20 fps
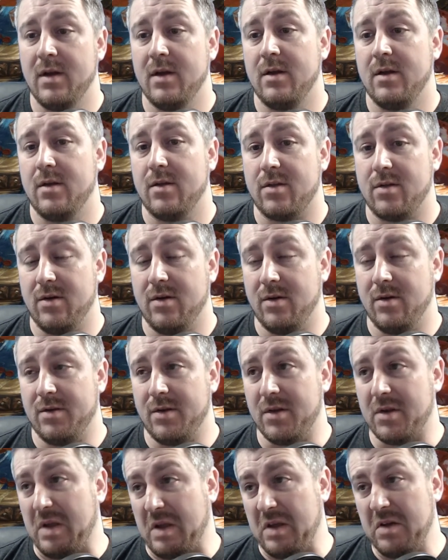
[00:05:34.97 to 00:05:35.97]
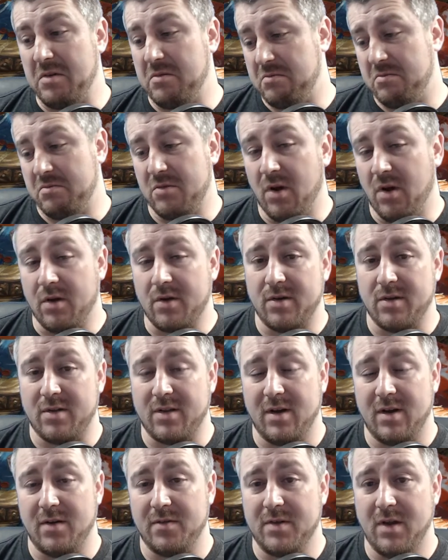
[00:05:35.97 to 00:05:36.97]
so you can knock
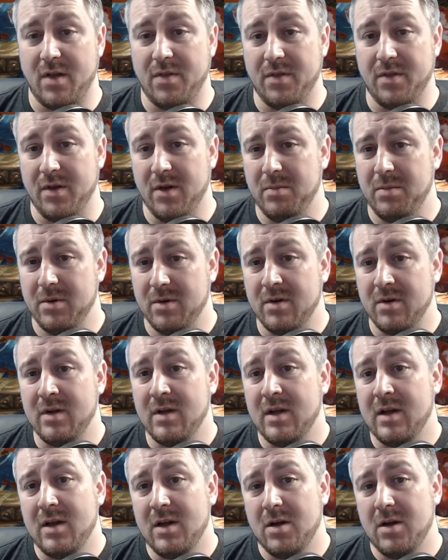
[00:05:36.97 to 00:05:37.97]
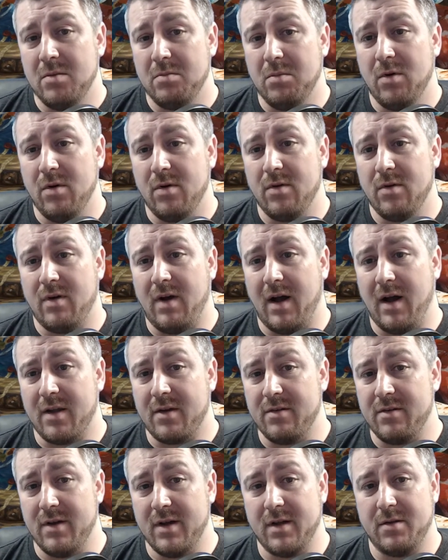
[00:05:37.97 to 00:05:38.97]
yourself down there, but more
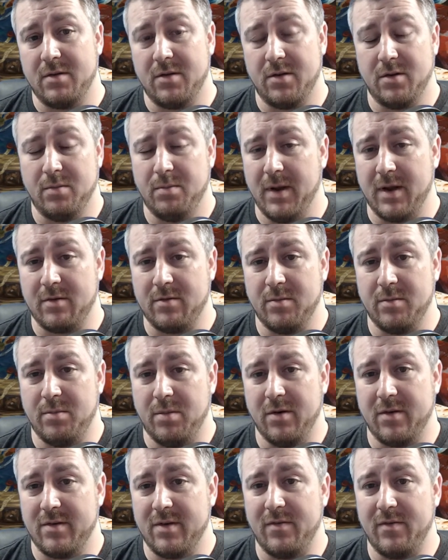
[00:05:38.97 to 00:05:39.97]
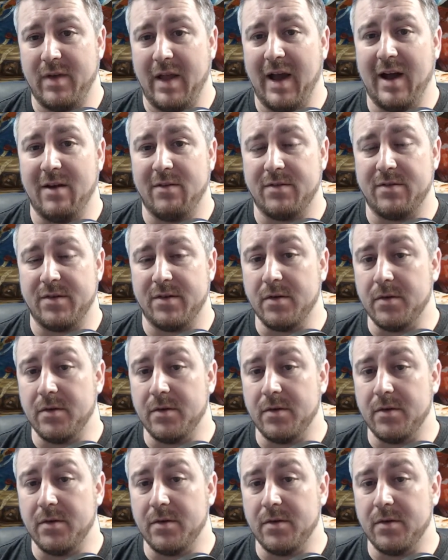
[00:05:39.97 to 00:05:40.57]
likely you'll pick the push if you have to.